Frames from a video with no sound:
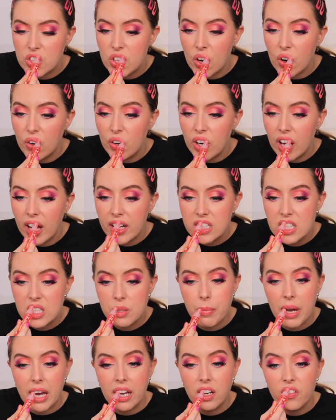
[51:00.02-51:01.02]
Zola
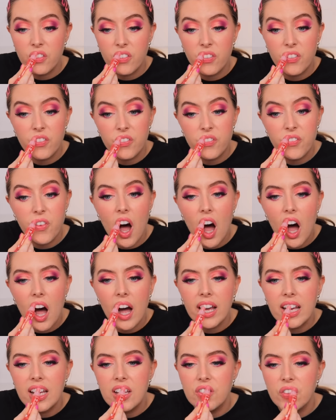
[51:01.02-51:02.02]
spent
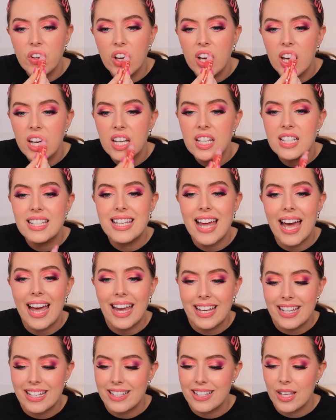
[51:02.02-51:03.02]
five
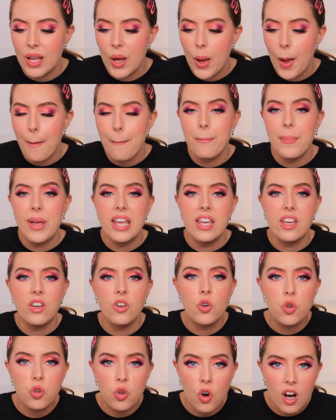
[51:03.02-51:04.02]
days
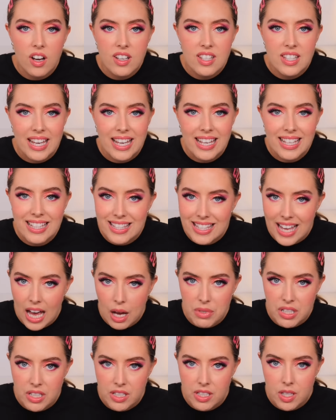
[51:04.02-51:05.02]
being cross
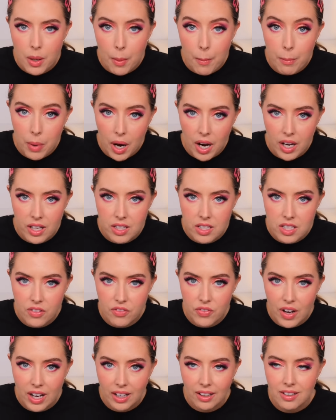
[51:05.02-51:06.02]
examined by the
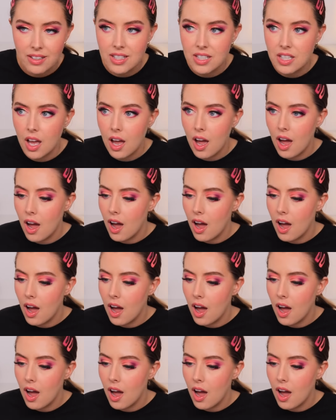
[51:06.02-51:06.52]
defense.